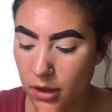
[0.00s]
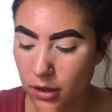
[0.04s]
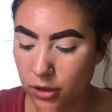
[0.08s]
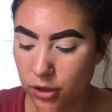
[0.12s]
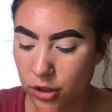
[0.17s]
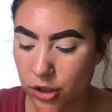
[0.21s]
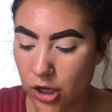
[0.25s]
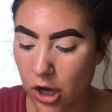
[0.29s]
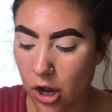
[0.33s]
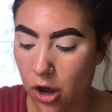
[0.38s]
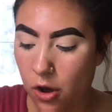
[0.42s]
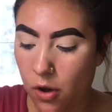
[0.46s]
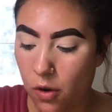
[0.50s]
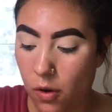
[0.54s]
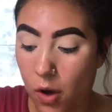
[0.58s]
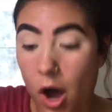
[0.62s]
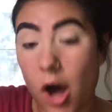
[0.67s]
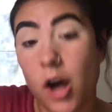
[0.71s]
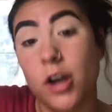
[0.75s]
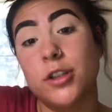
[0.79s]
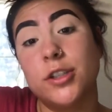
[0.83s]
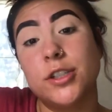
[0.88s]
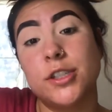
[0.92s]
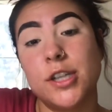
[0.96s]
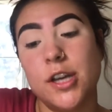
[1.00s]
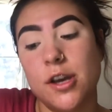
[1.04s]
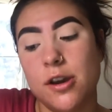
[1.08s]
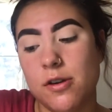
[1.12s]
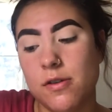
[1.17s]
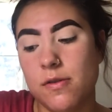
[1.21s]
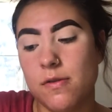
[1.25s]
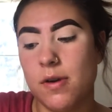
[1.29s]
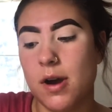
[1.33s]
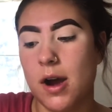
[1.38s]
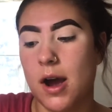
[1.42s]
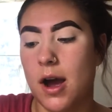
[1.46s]
so
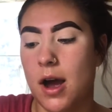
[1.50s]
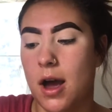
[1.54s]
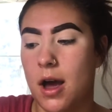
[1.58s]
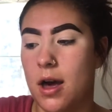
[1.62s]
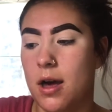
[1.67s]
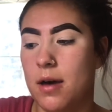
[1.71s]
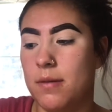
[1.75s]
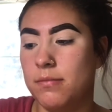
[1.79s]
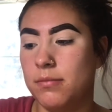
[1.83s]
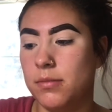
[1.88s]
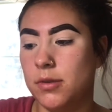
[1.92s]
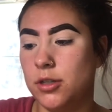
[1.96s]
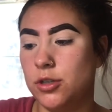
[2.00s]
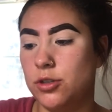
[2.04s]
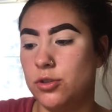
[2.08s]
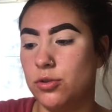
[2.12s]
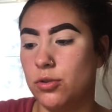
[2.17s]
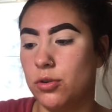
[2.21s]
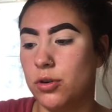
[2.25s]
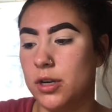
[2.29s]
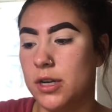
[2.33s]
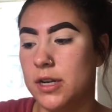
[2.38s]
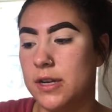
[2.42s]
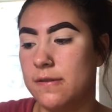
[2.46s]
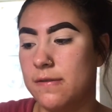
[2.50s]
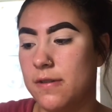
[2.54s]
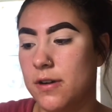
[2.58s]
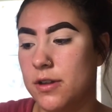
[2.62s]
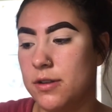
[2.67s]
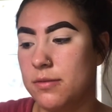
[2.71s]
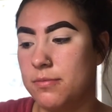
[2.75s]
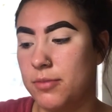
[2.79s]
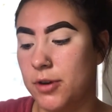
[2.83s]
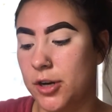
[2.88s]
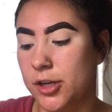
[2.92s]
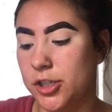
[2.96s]
also a majority of all
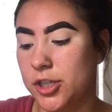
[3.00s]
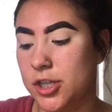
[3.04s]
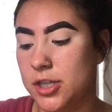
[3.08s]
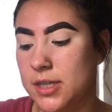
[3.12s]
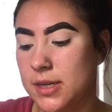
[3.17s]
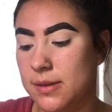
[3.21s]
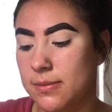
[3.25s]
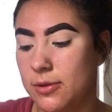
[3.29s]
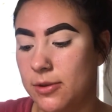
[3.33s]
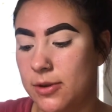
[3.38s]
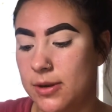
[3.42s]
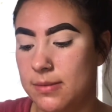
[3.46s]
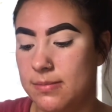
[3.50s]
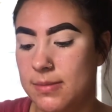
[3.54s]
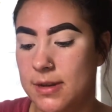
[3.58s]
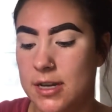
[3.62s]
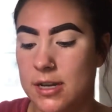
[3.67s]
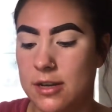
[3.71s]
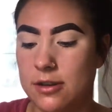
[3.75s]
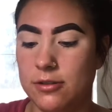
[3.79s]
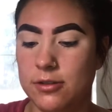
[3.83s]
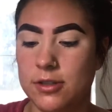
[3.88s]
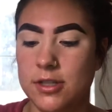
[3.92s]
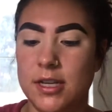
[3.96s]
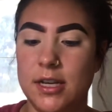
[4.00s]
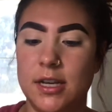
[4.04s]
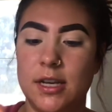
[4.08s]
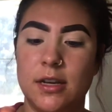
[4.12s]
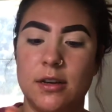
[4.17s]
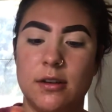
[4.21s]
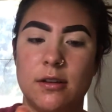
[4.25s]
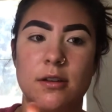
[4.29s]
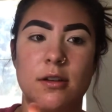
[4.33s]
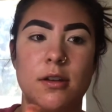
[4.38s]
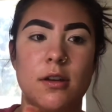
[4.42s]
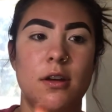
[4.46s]
the brushes I'm going to be
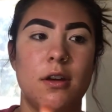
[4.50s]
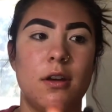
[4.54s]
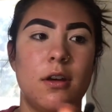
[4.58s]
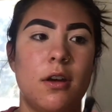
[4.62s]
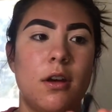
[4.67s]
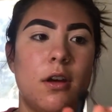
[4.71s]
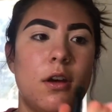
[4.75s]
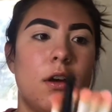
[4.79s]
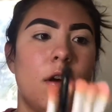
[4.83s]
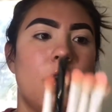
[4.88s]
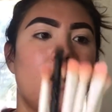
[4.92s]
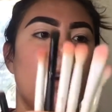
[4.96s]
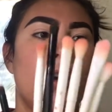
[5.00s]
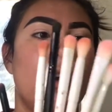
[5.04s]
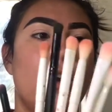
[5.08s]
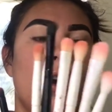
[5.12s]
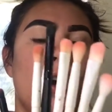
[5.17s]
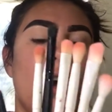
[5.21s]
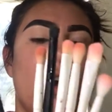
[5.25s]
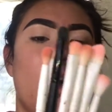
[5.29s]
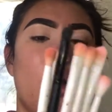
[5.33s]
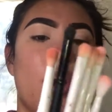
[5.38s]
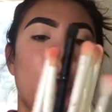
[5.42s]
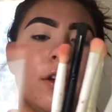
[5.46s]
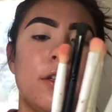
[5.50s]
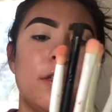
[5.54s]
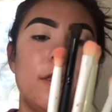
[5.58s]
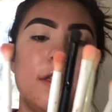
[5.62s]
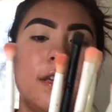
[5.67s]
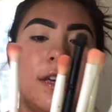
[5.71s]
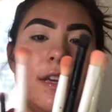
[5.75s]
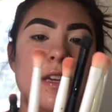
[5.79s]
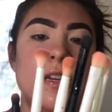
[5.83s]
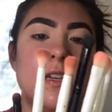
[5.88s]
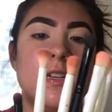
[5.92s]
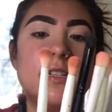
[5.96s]
using are
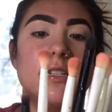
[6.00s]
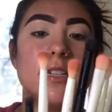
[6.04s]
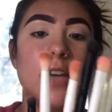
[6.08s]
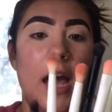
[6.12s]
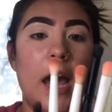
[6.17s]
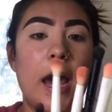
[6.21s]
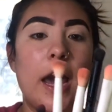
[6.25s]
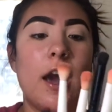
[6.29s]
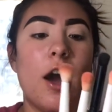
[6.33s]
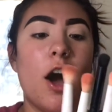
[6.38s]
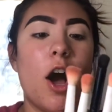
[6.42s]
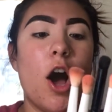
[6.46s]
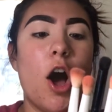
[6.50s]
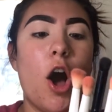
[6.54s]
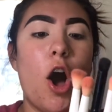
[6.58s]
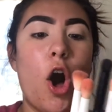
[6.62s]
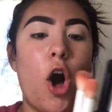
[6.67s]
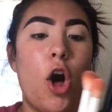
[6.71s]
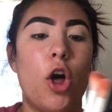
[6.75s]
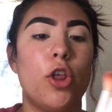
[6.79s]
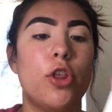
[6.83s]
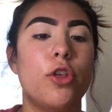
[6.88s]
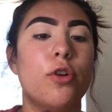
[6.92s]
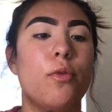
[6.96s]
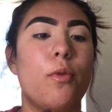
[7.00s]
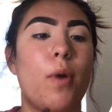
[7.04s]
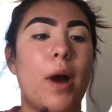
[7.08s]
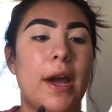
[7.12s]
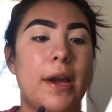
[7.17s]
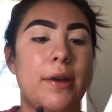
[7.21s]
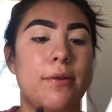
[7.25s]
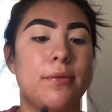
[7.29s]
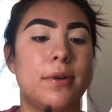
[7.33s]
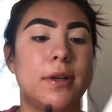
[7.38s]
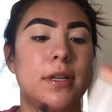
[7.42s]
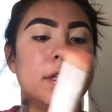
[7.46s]
these. I got all the
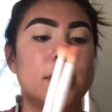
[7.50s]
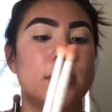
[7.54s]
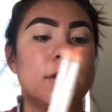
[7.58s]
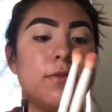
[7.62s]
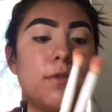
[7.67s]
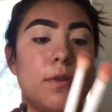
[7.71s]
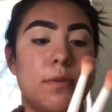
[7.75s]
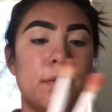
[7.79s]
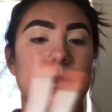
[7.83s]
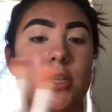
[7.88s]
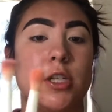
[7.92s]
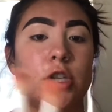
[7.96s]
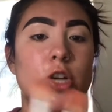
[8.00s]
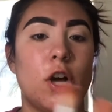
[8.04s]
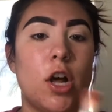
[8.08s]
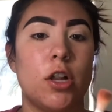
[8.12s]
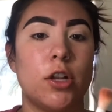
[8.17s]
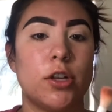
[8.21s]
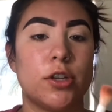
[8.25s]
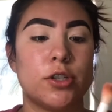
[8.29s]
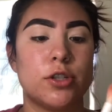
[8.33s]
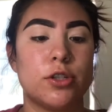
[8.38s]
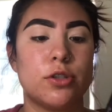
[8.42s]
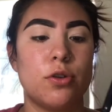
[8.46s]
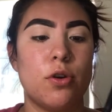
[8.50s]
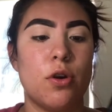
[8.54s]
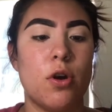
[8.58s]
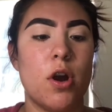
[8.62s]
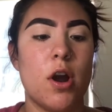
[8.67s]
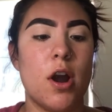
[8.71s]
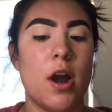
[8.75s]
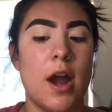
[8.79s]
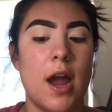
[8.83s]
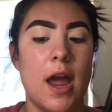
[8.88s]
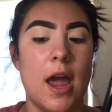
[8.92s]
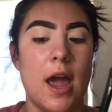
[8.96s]
white ones from the dollar
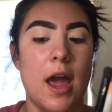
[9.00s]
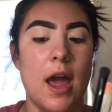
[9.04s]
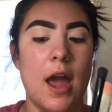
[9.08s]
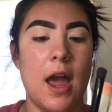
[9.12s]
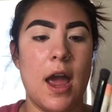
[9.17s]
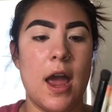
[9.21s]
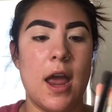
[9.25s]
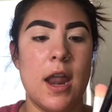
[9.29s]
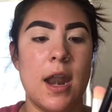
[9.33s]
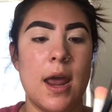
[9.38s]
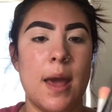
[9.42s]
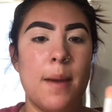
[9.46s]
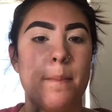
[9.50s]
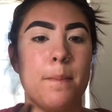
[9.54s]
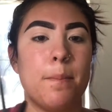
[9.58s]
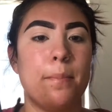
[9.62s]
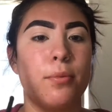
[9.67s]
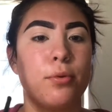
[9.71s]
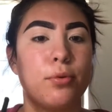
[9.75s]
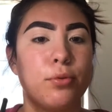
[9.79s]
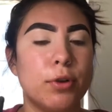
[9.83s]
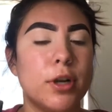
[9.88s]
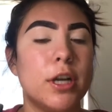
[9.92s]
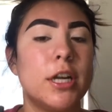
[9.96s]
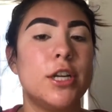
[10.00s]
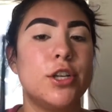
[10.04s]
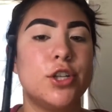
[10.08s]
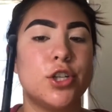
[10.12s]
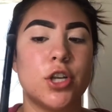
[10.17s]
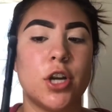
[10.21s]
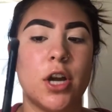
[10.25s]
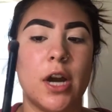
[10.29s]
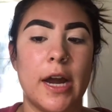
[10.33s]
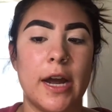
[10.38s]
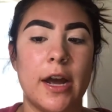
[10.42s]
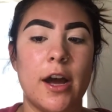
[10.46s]
store, and I'm pretty
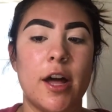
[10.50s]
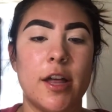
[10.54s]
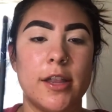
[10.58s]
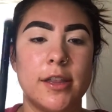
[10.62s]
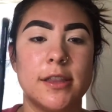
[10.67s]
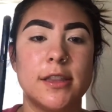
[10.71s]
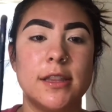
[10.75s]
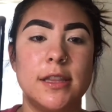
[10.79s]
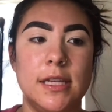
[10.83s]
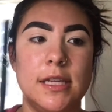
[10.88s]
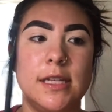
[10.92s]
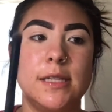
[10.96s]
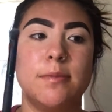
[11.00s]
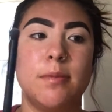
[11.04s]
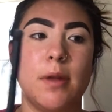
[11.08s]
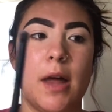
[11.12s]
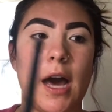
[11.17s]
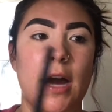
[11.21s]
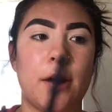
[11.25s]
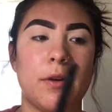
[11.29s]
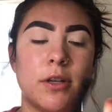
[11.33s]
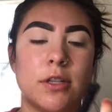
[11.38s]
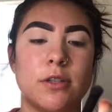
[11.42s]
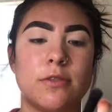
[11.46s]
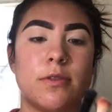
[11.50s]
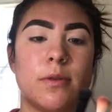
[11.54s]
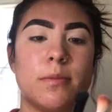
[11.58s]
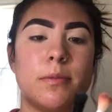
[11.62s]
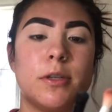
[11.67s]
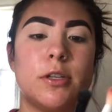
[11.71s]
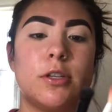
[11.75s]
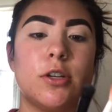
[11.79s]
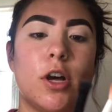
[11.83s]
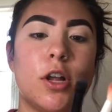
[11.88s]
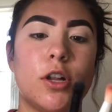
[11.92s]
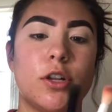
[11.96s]
sure I got these black ones from
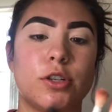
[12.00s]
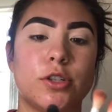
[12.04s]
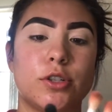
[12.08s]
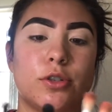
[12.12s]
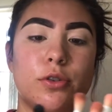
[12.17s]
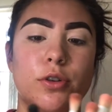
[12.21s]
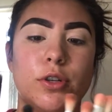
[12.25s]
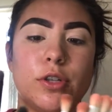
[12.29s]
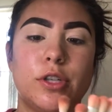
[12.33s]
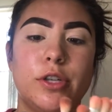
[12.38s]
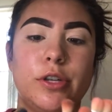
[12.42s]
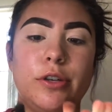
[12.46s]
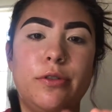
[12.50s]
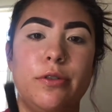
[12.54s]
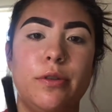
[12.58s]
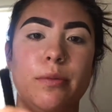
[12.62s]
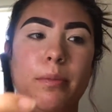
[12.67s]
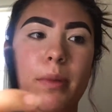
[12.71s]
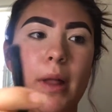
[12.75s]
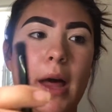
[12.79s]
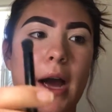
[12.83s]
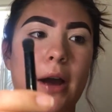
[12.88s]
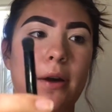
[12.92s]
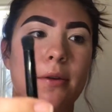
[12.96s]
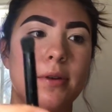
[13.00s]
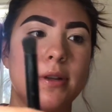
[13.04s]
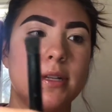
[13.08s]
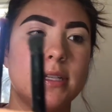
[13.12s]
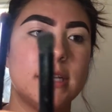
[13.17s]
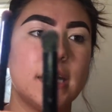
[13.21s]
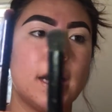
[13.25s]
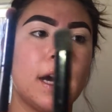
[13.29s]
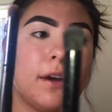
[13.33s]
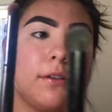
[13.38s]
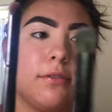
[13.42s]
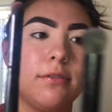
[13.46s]
the dollar store too. The black
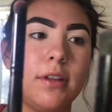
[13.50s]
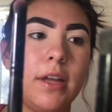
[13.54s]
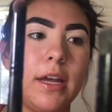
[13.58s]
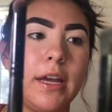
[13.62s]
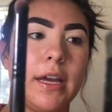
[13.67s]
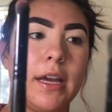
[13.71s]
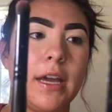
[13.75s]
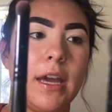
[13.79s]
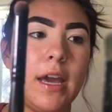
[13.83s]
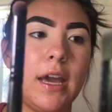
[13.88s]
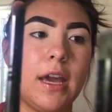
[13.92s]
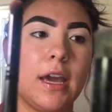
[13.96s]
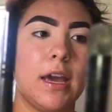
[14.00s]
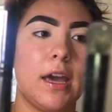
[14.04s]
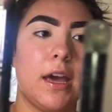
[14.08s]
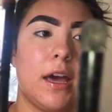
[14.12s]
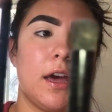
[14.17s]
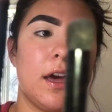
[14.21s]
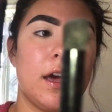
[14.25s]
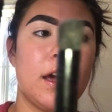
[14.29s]
ones have like a